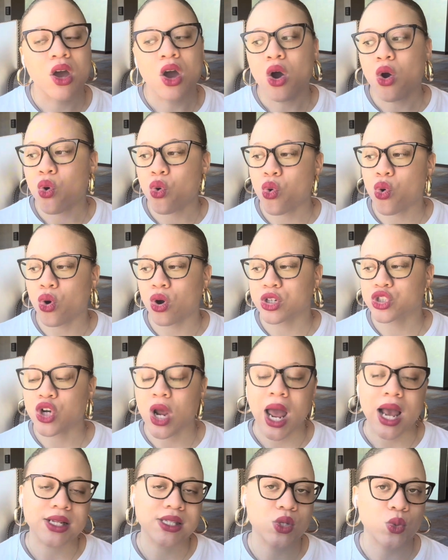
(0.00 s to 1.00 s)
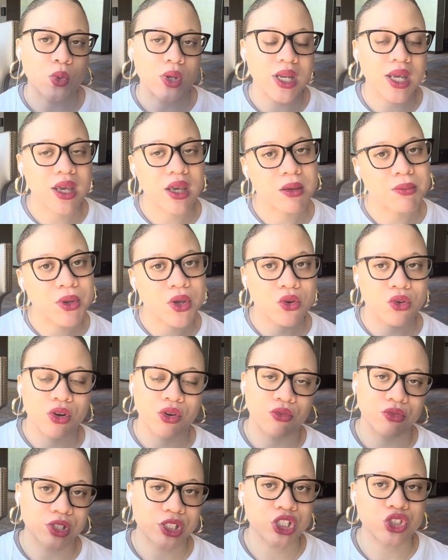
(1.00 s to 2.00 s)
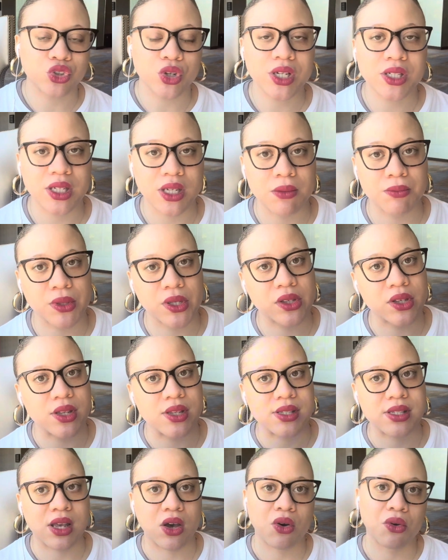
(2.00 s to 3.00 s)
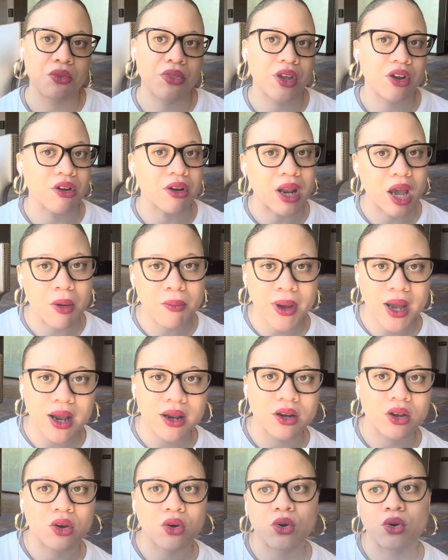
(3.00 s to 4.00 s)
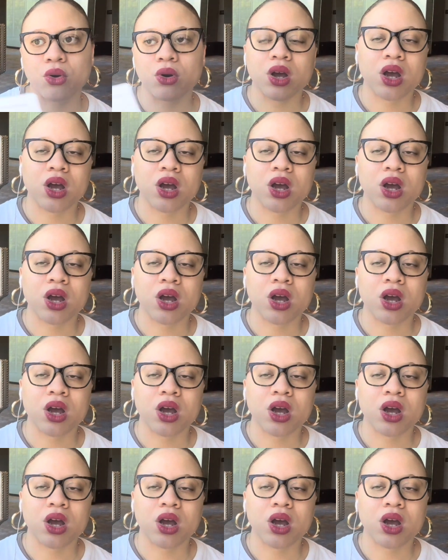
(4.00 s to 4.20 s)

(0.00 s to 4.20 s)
or trying to inhibit or restricting because, oh, they're an albino.